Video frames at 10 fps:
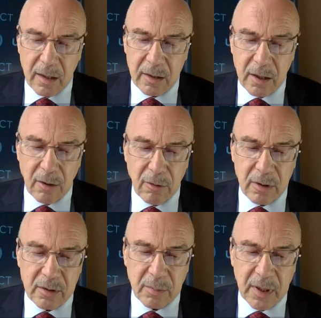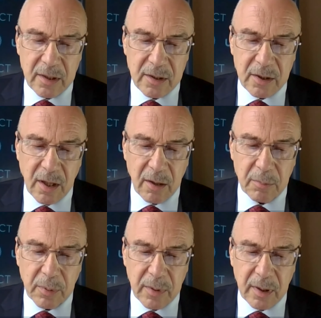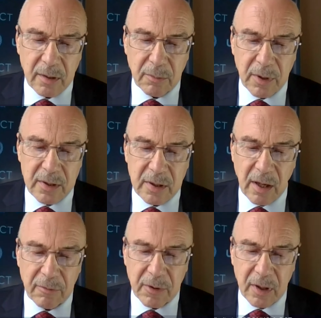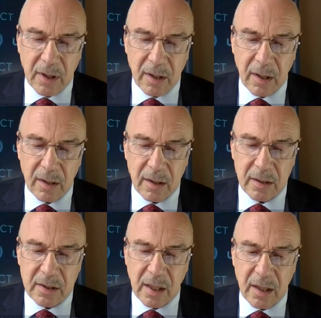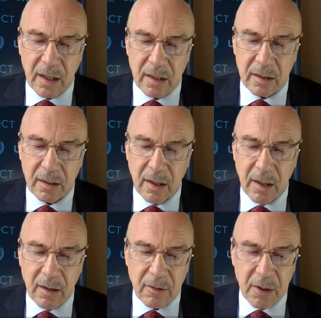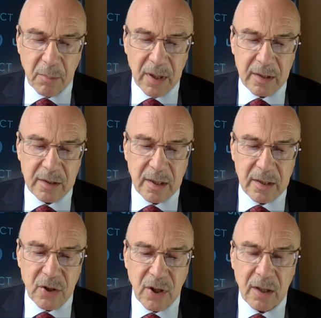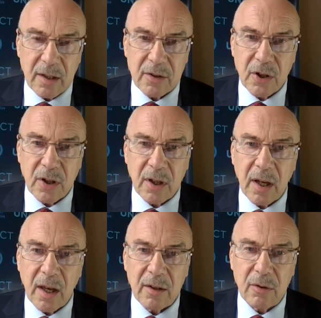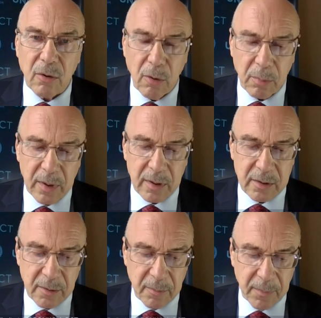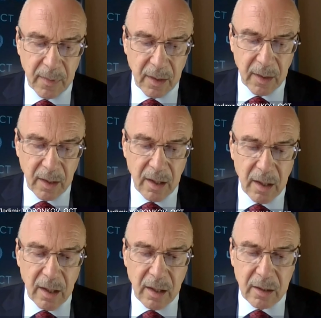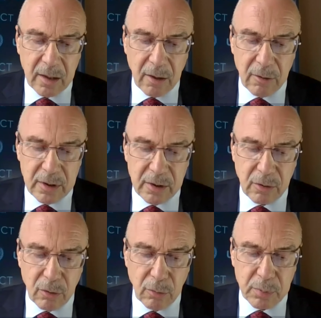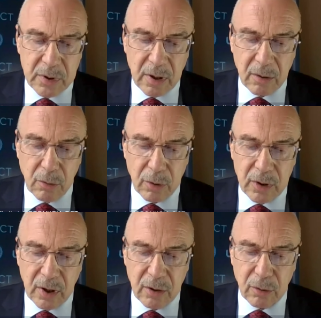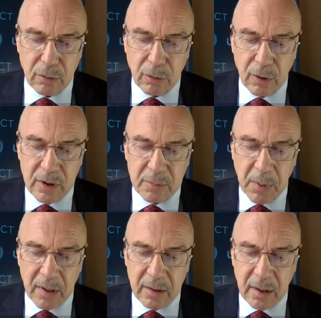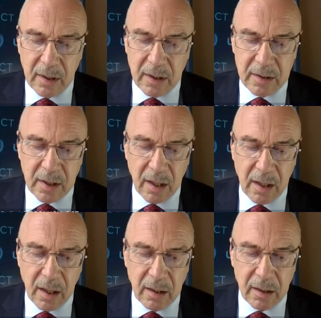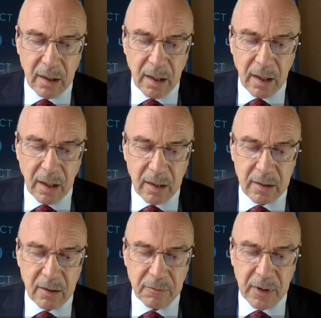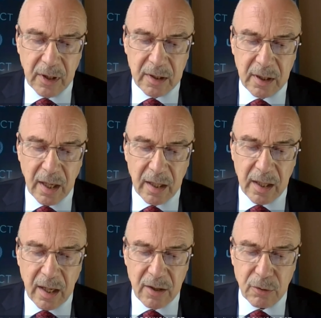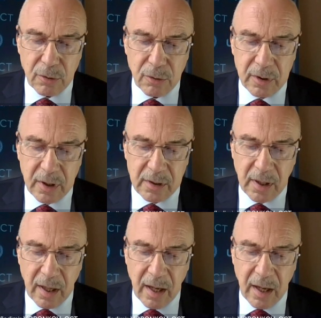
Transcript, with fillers: The terrorism landscape in West Africa and the Sahel remains challenging and complex. Terrorist groups continue to expand in the Sahel and inflict high casualties,